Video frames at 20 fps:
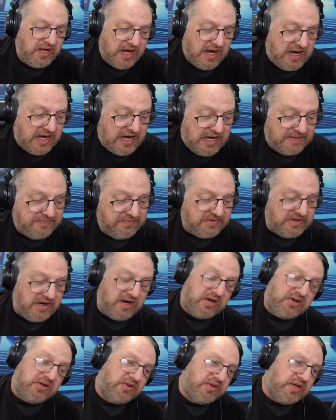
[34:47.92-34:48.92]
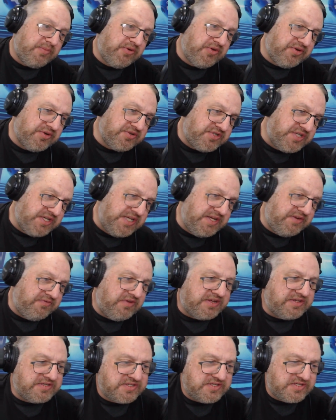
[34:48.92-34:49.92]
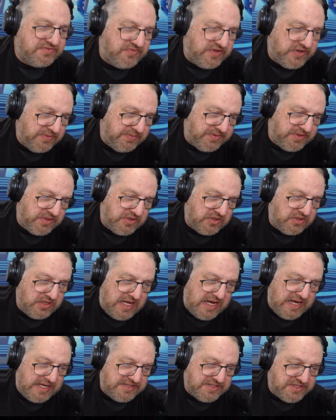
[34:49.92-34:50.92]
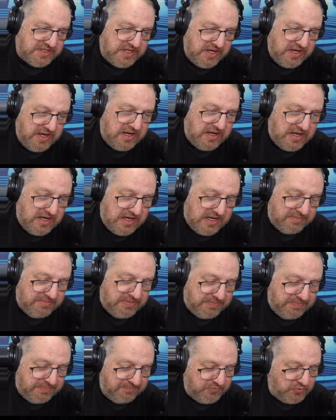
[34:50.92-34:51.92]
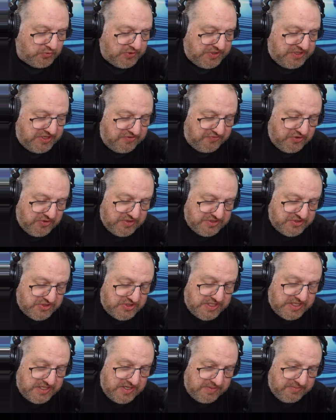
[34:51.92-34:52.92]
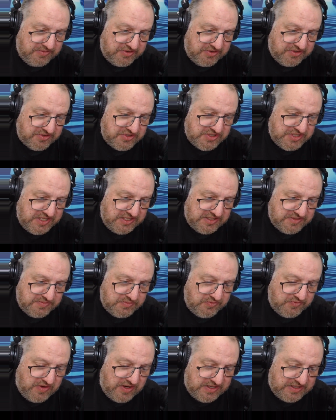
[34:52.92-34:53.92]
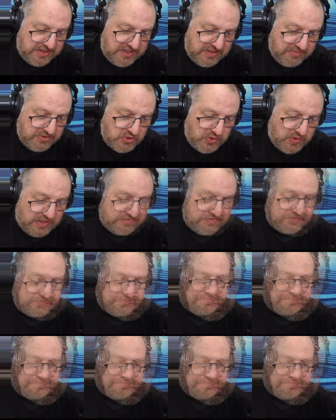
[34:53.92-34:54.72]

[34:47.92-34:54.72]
article number 13 is very politicalized, but read it if you're interested. Number 13, let's move on to number 12.